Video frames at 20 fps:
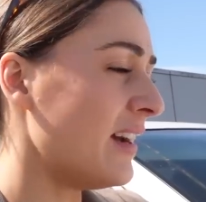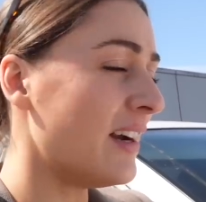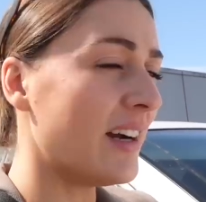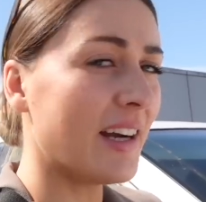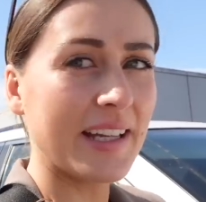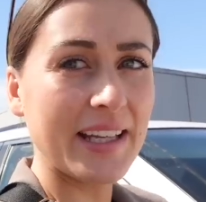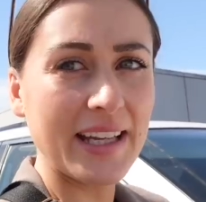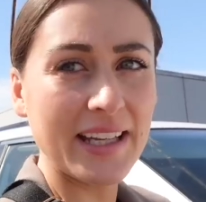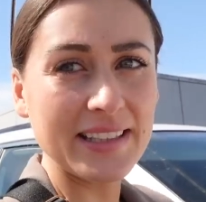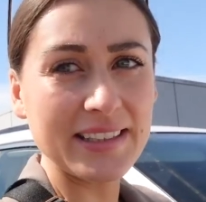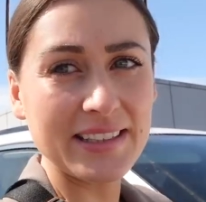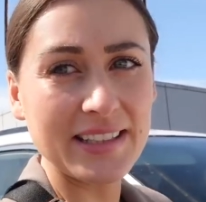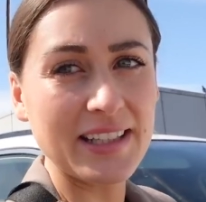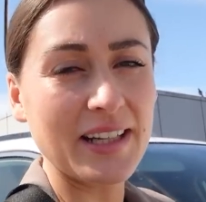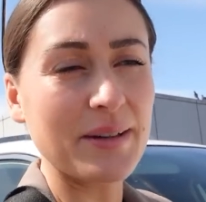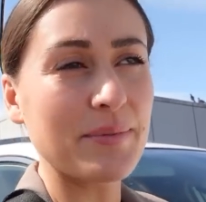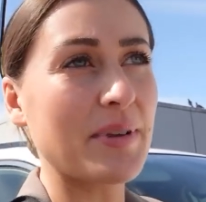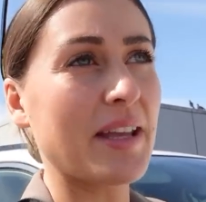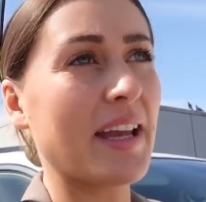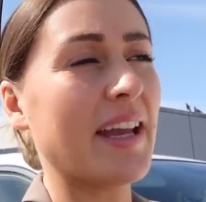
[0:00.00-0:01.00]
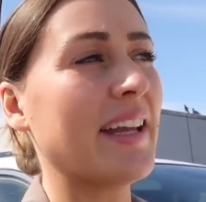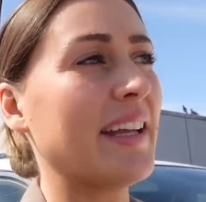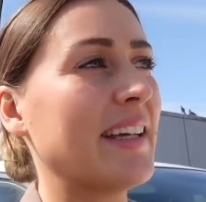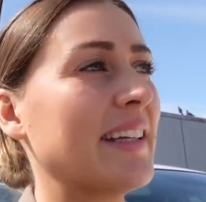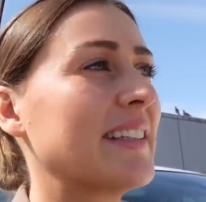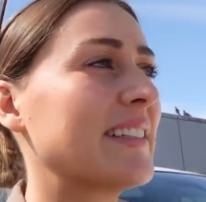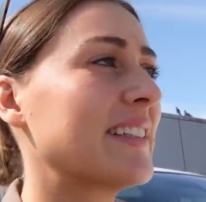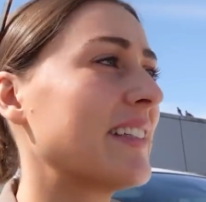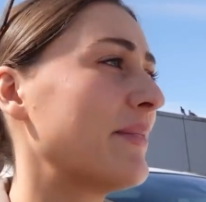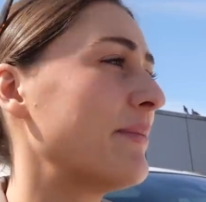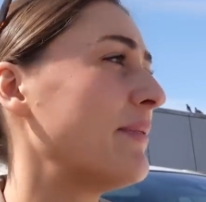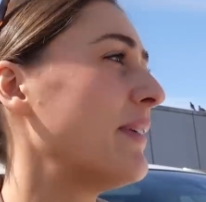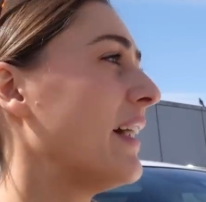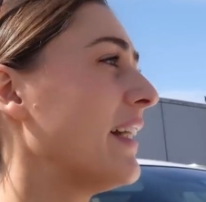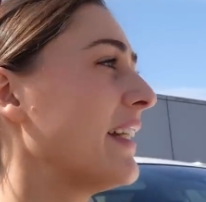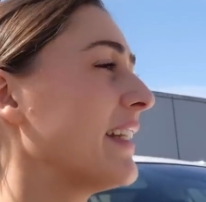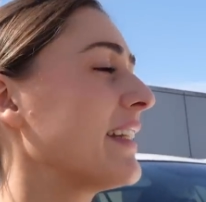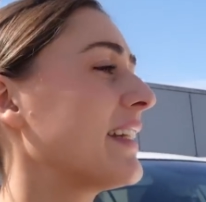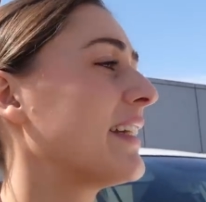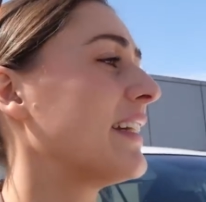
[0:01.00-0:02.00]
I ended up getting some
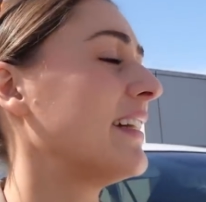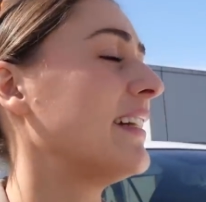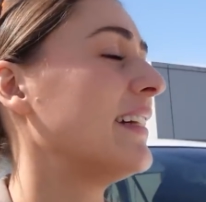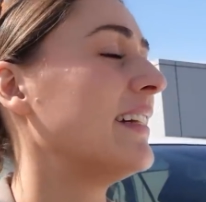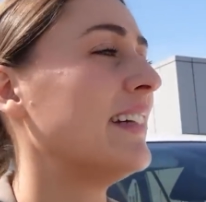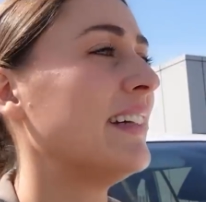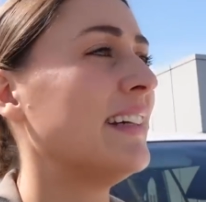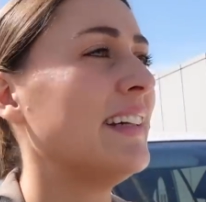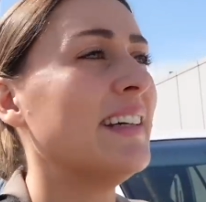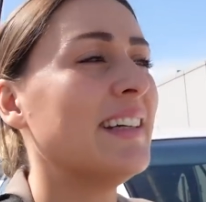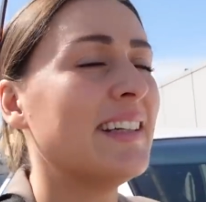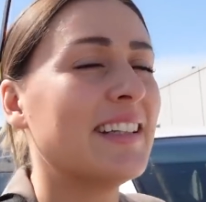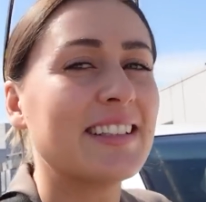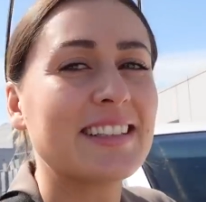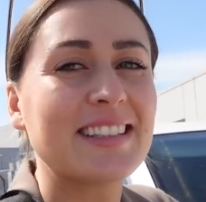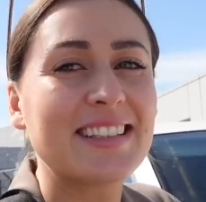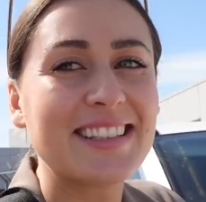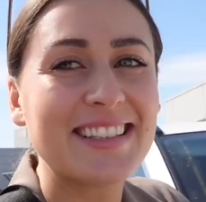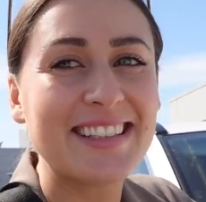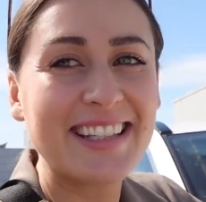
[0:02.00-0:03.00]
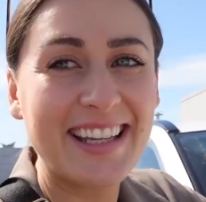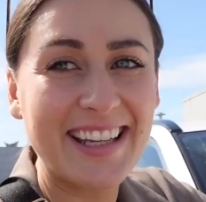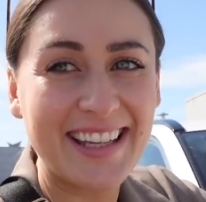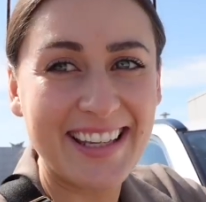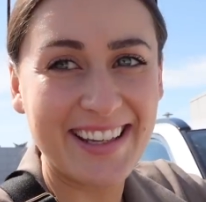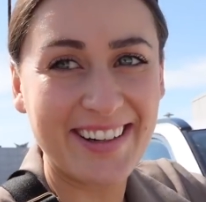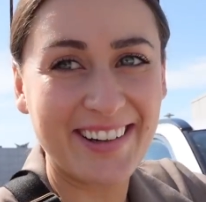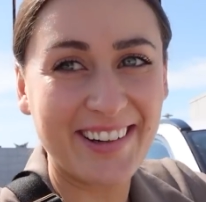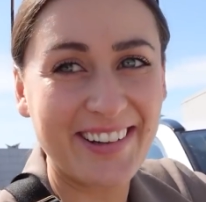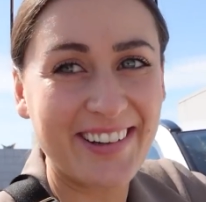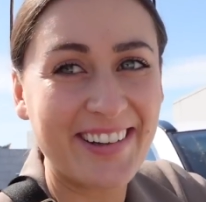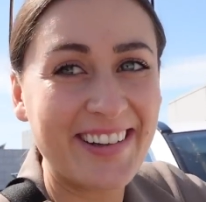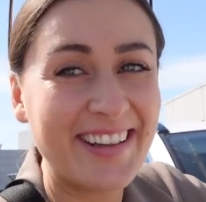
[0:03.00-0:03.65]
like stick on